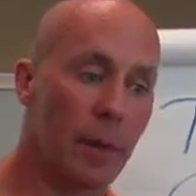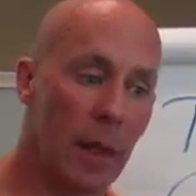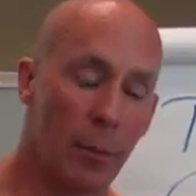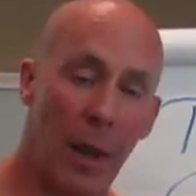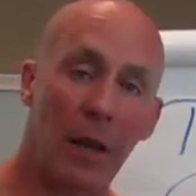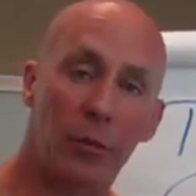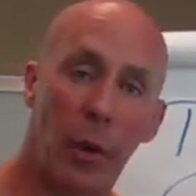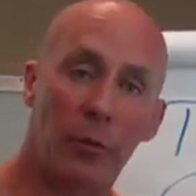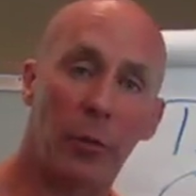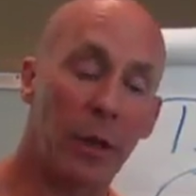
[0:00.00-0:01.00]
imbalance
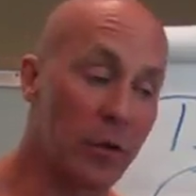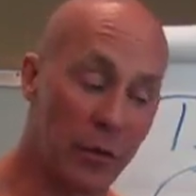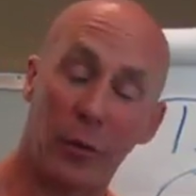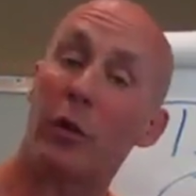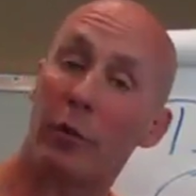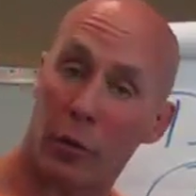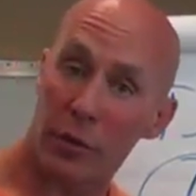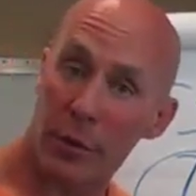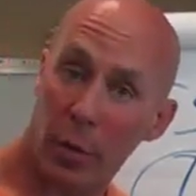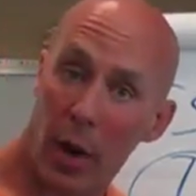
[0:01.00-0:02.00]
problems because of a
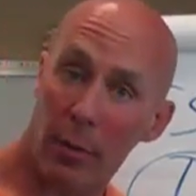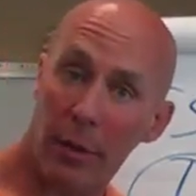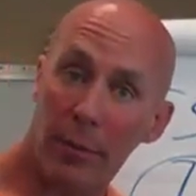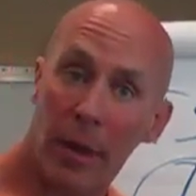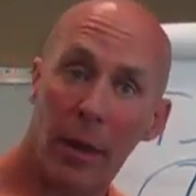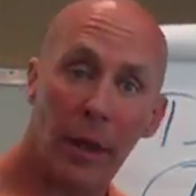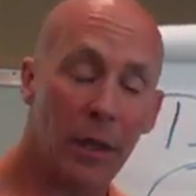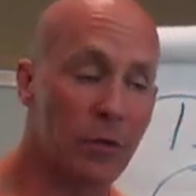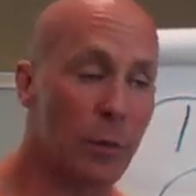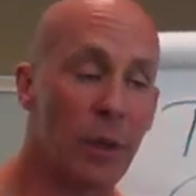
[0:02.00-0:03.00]
conversion problem?
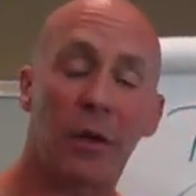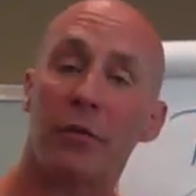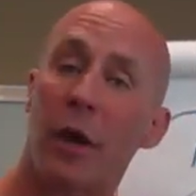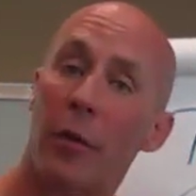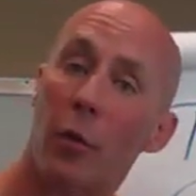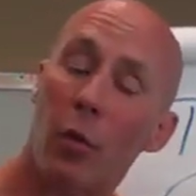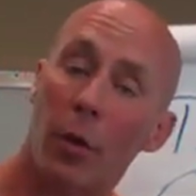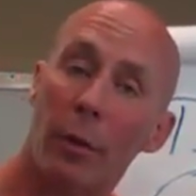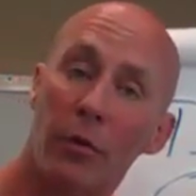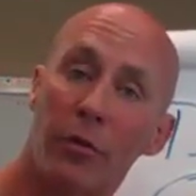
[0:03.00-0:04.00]
Is it because other
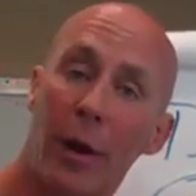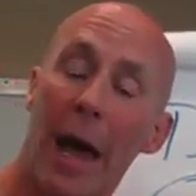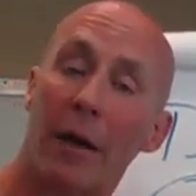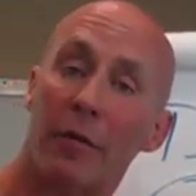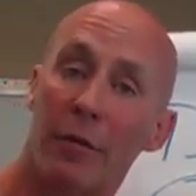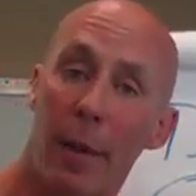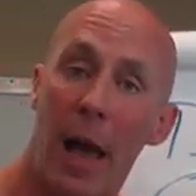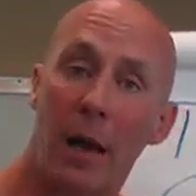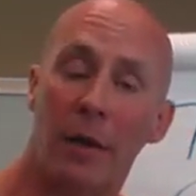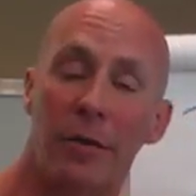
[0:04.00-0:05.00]
hormones are out of
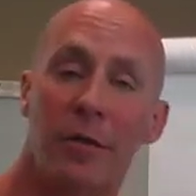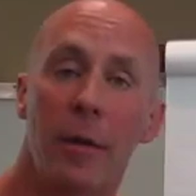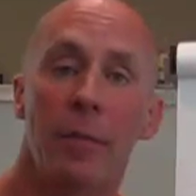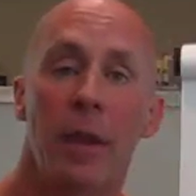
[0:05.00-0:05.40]
balance?